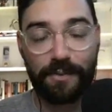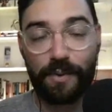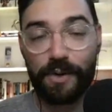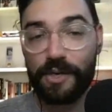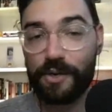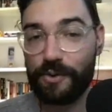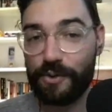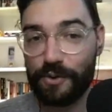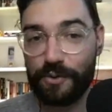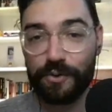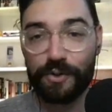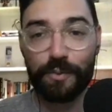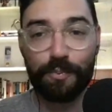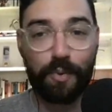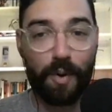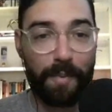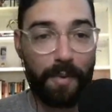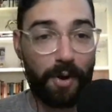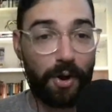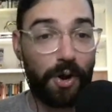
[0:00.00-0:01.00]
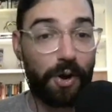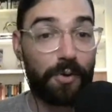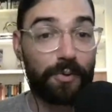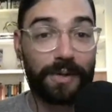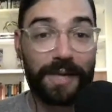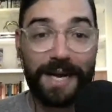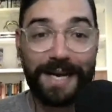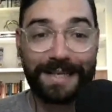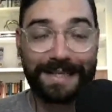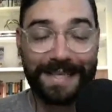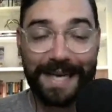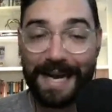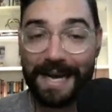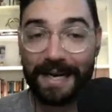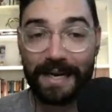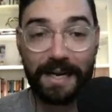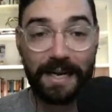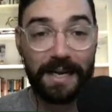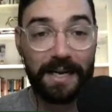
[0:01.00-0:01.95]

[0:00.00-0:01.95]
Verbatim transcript: when you use the promo code locked on